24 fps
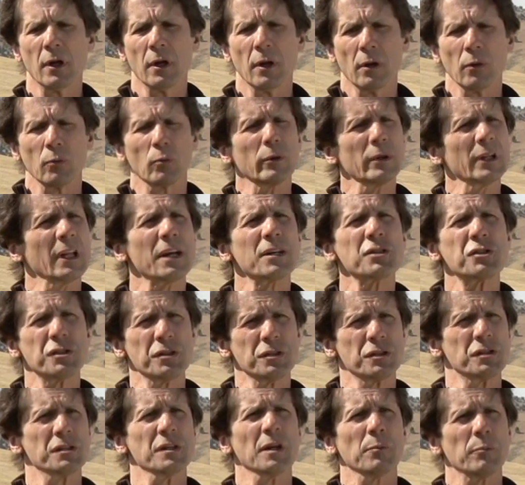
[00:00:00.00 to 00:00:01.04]

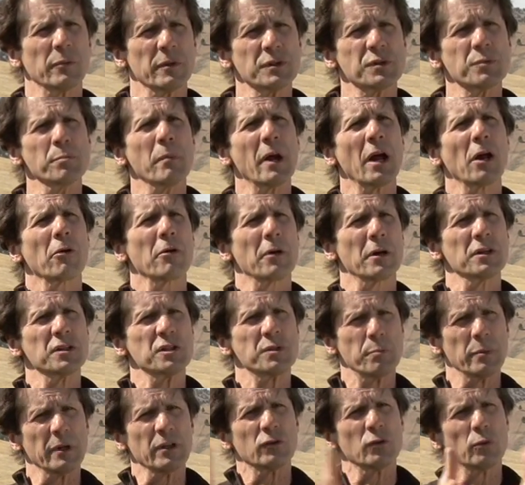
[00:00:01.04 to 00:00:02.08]
relationship, this
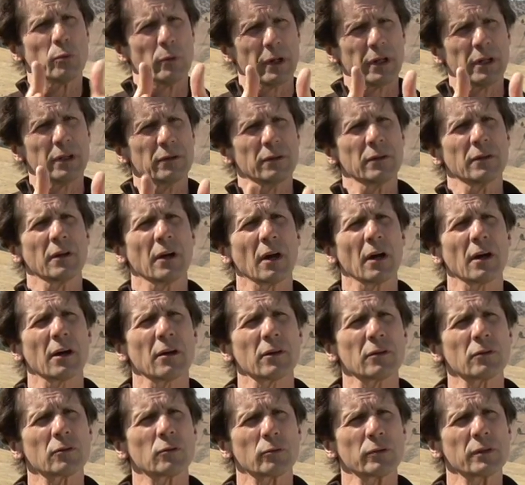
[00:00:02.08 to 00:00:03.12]
marriage between
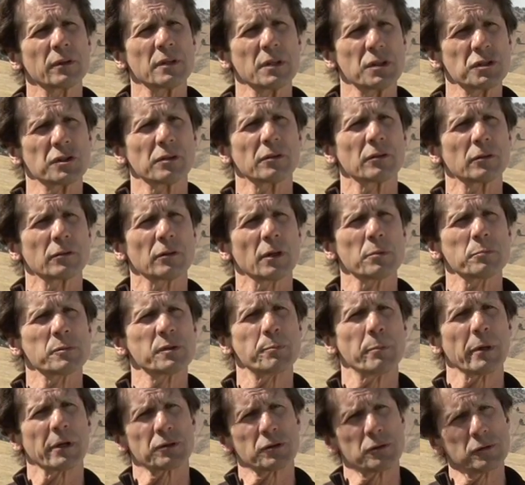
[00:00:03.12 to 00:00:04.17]
digital globes
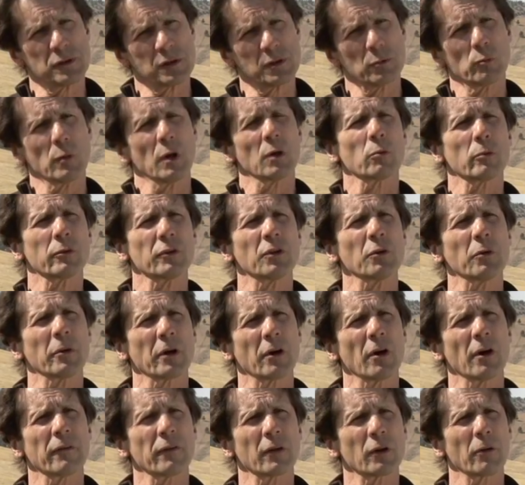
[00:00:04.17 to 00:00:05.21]
pictures and what we're doing
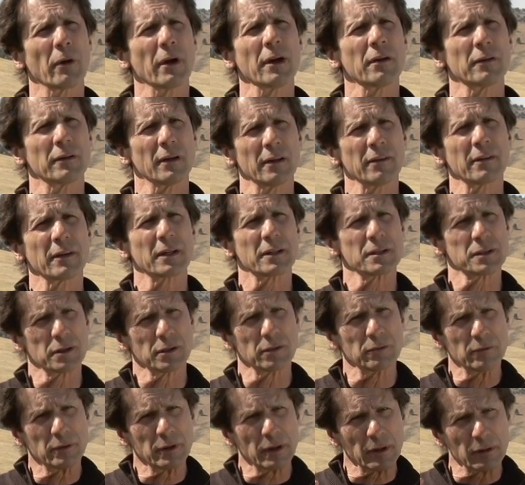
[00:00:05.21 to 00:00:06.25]
on the ground. I think it's
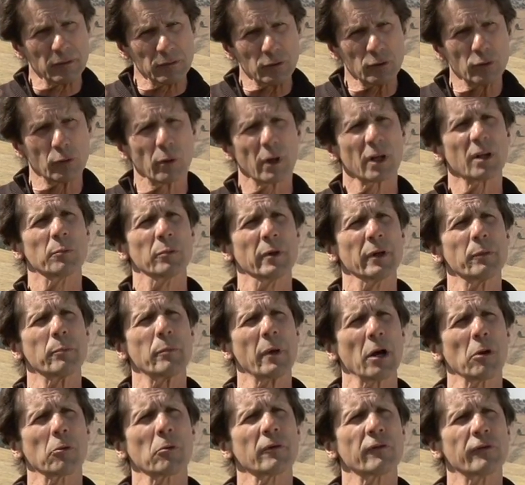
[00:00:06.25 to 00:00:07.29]
an incredibly
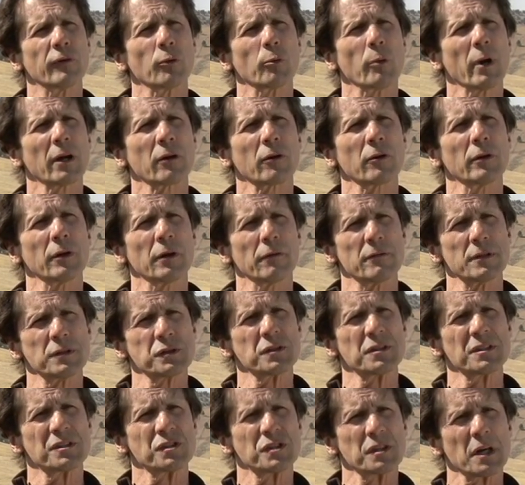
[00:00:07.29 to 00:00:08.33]
powerful record of this
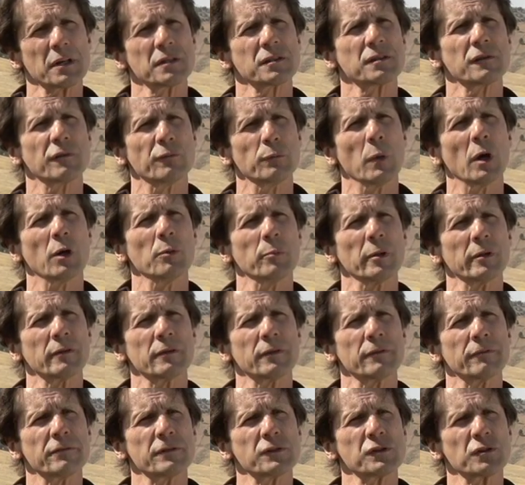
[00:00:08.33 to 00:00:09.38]
decisive moment
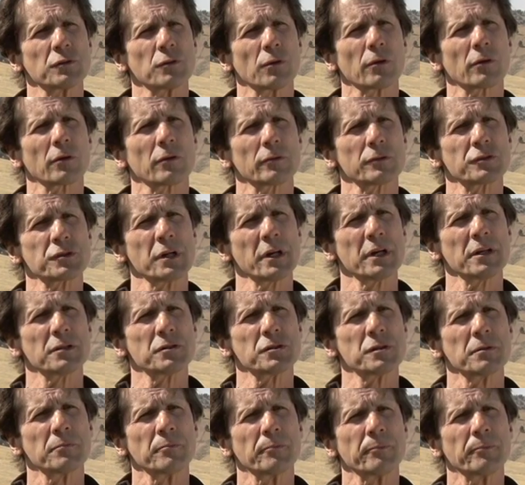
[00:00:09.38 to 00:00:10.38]
of historical change.